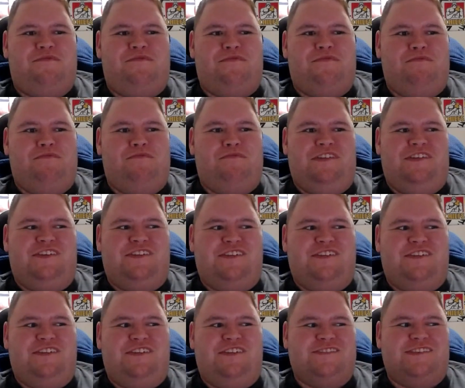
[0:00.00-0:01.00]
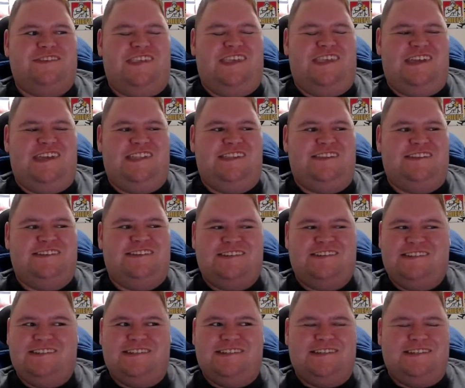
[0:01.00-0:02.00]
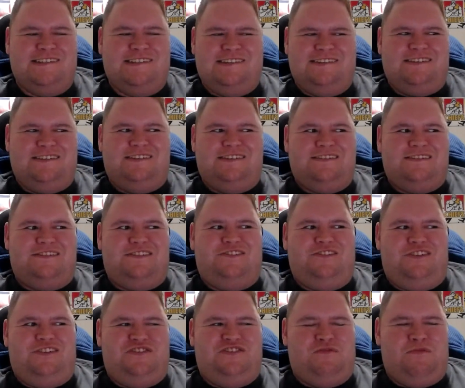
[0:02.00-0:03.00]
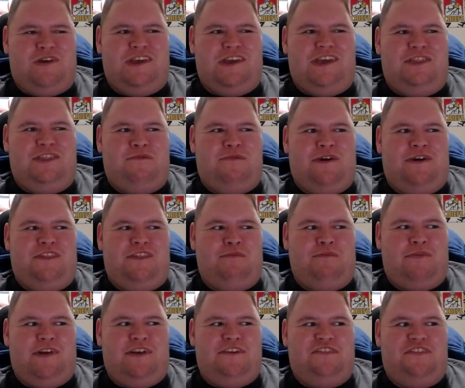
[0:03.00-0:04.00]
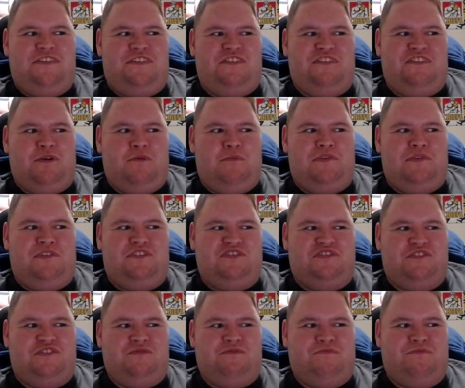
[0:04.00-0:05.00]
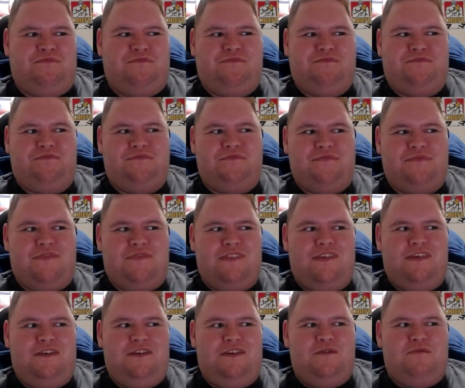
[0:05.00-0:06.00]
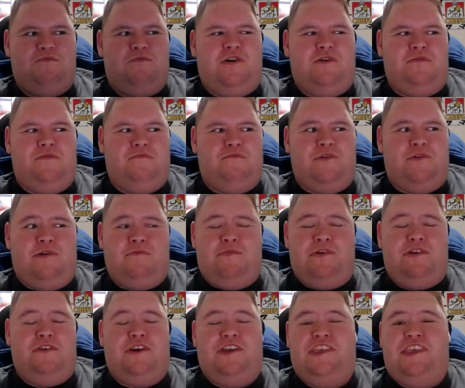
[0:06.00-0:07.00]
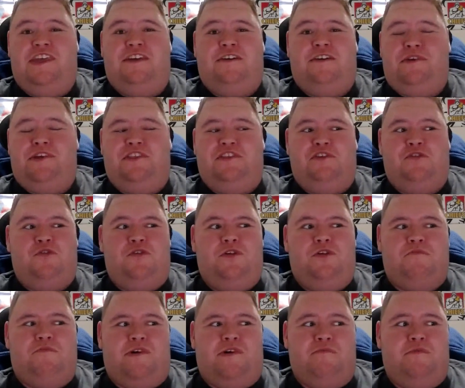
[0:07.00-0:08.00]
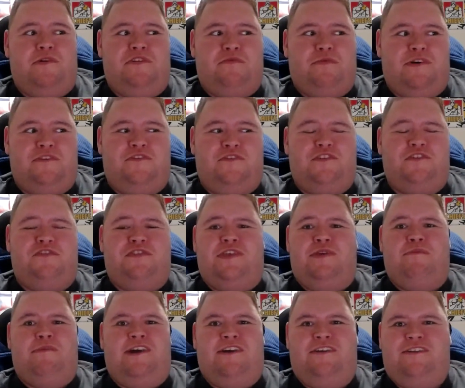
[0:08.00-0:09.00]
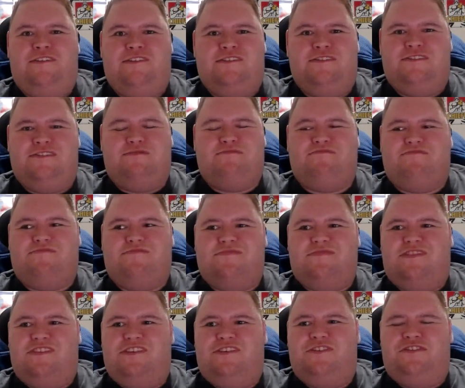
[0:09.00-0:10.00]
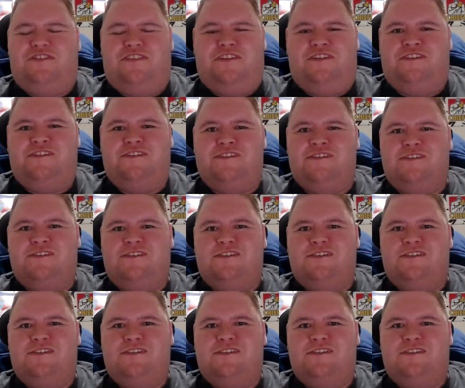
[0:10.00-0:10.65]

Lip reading: team, but again, scratching my head about their place in this competition. But Brumbies, again, we're going to call it Brumbies by 50, mate. Seriously,